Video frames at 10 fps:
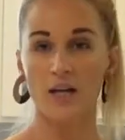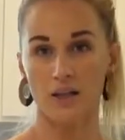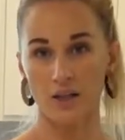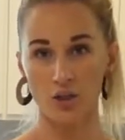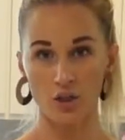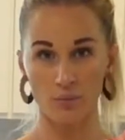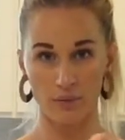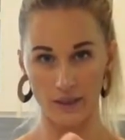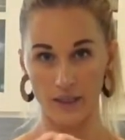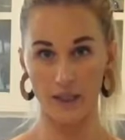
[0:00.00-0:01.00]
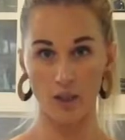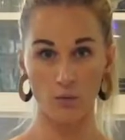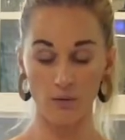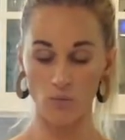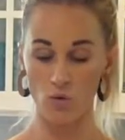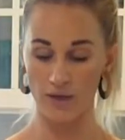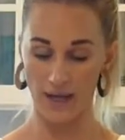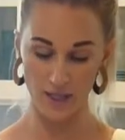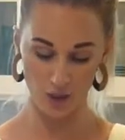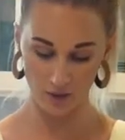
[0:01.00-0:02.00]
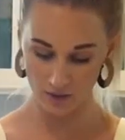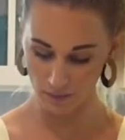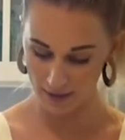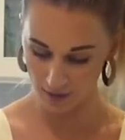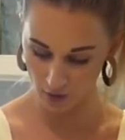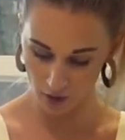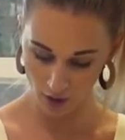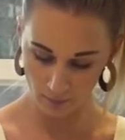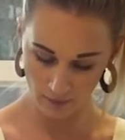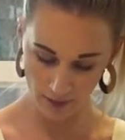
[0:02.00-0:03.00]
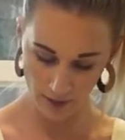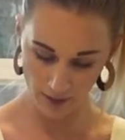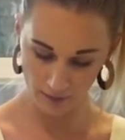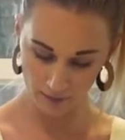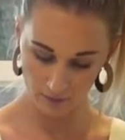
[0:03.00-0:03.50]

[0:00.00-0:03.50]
Then you're going to put a little bit more Cajun spice on top of that.